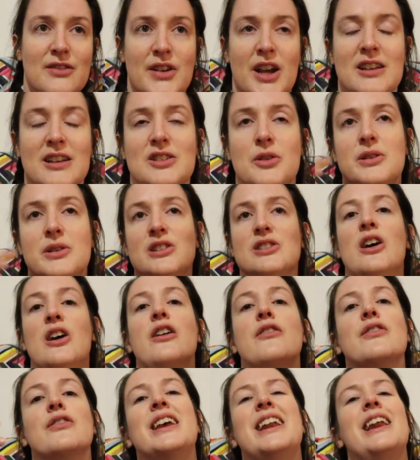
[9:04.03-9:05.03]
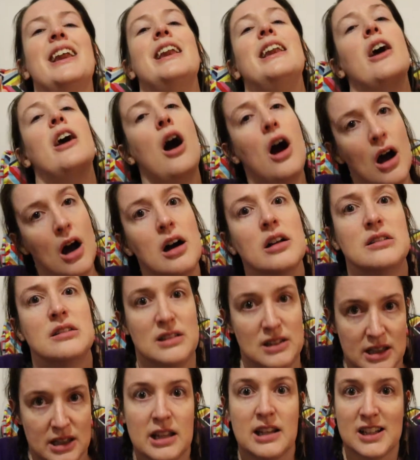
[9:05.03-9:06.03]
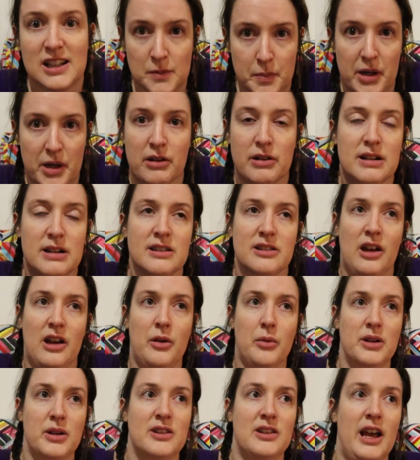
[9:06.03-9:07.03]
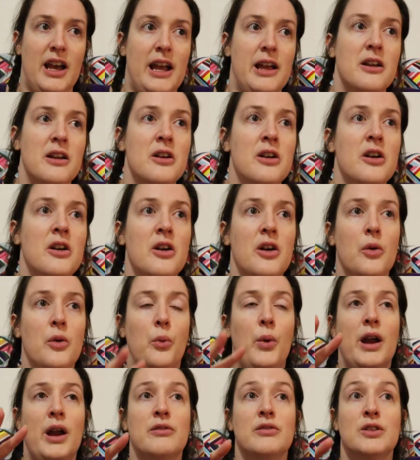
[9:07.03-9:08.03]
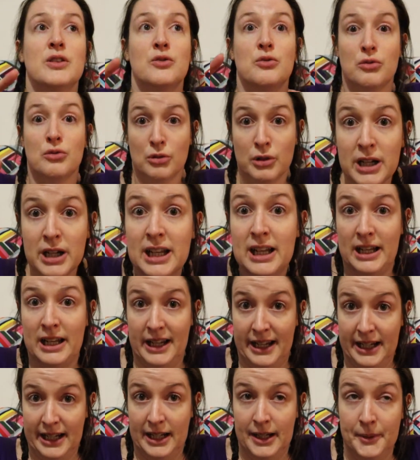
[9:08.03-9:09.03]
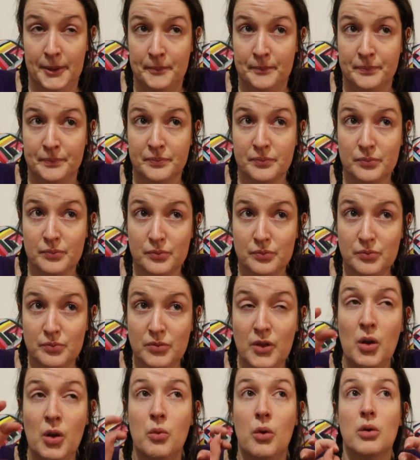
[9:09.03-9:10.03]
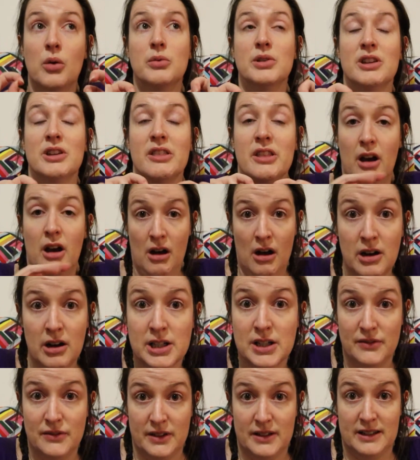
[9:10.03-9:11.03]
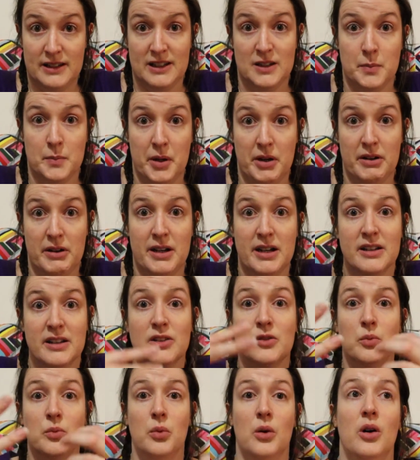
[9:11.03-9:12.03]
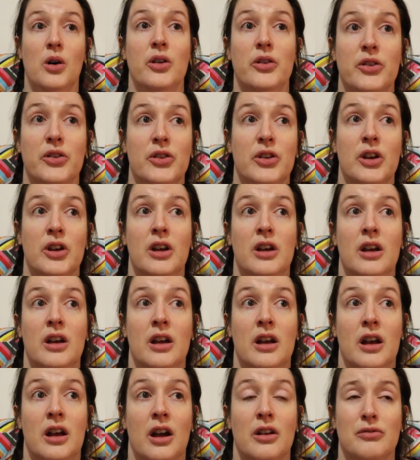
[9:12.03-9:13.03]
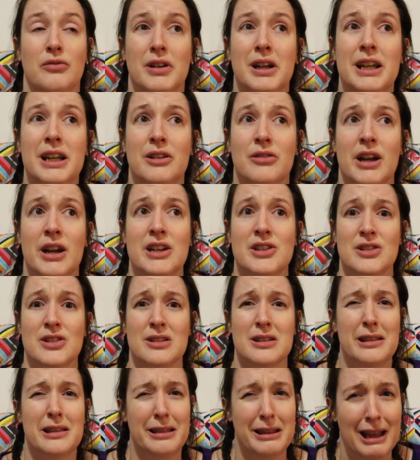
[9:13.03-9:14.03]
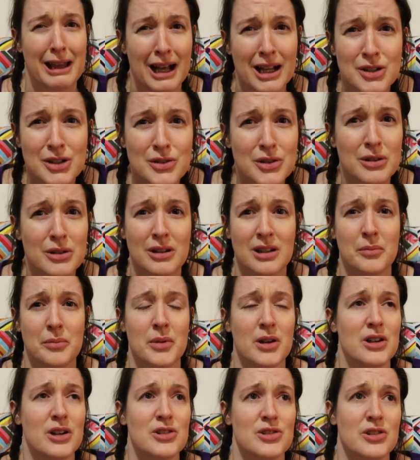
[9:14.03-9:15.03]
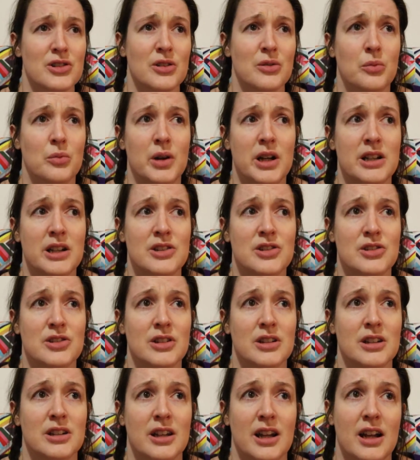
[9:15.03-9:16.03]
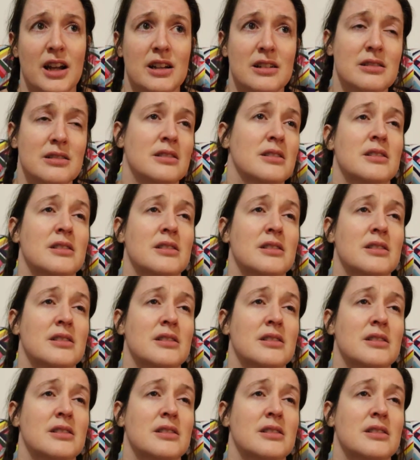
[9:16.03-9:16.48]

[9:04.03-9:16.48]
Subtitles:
VR. So it just kind of, it enhanced the experience, I would say. Whereas really, what was at the heart of this experience was a really great just theatrical immersion, which, you know,